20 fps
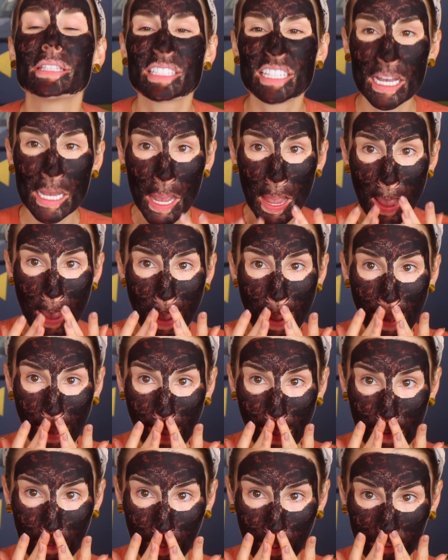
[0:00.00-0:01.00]
it's
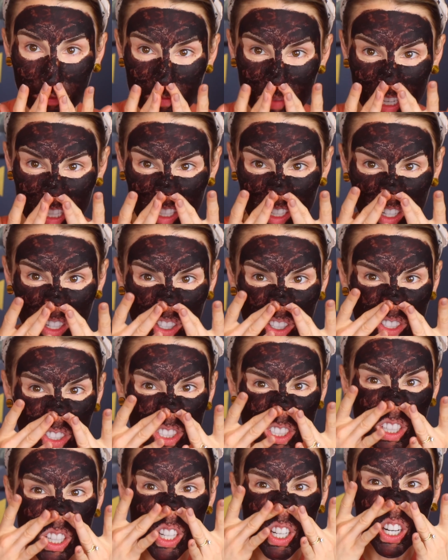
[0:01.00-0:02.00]
come off my
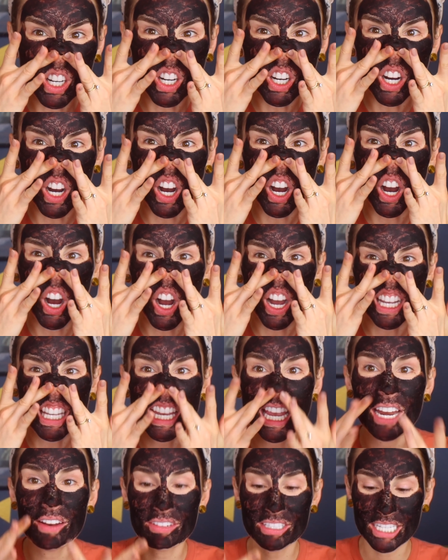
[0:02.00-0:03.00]
nose. Oh, I
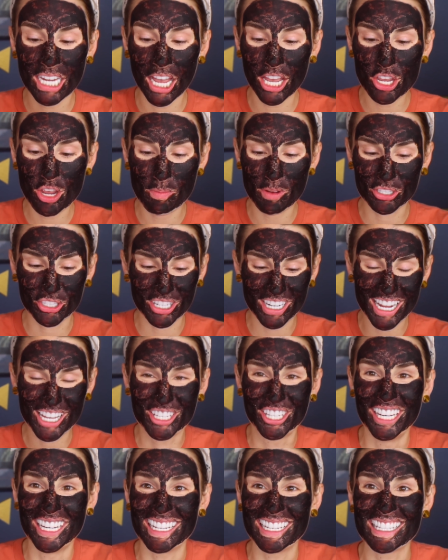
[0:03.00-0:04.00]
can't even tell you how much it
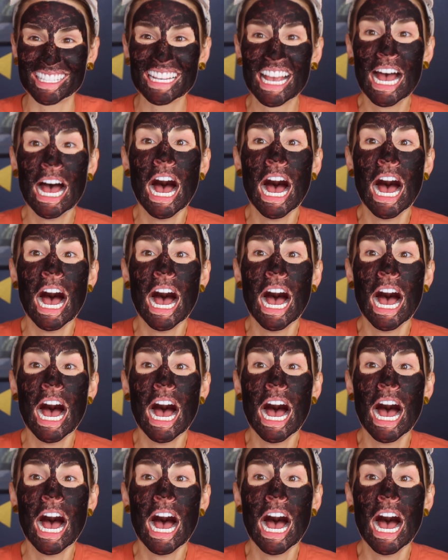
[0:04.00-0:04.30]
itches.